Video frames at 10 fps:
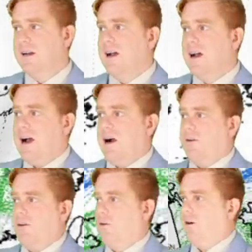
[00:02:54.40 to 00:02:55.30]
out
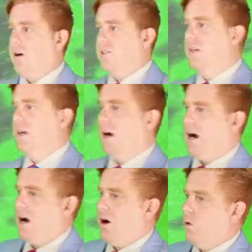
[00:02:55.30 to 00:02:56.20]
across
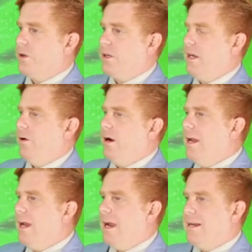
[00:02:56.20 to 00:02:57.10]
Okinawa
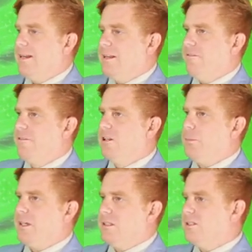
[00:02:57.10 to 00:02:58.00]
and the
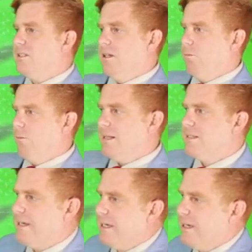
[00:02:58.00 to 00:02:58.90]
Philippine Sea. Wednesday
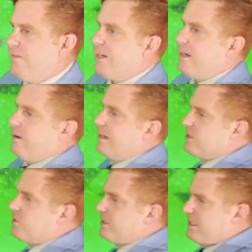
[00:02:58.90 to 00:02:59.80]
evening, here it is
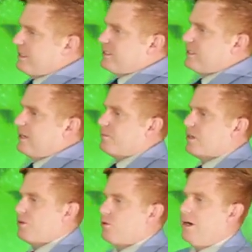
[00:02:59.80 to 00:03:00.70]
with the
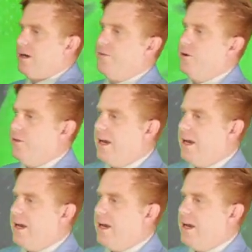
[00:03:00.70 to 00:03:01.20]
ECMWF, though, that